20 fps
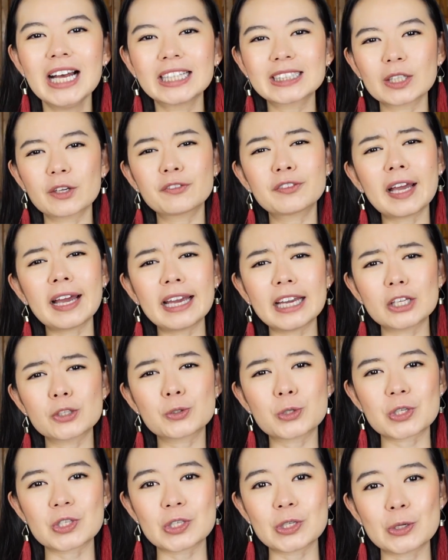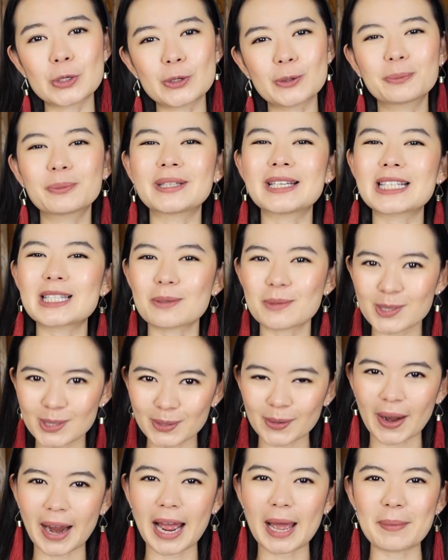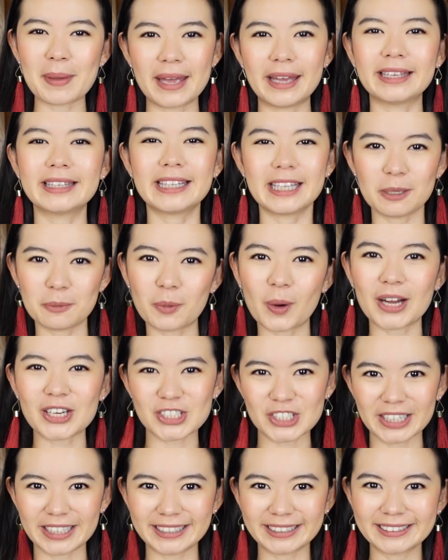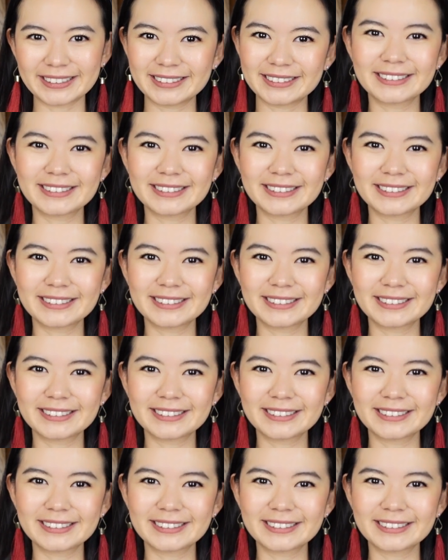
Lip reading: So if that interests you, please subscribe and keep watching.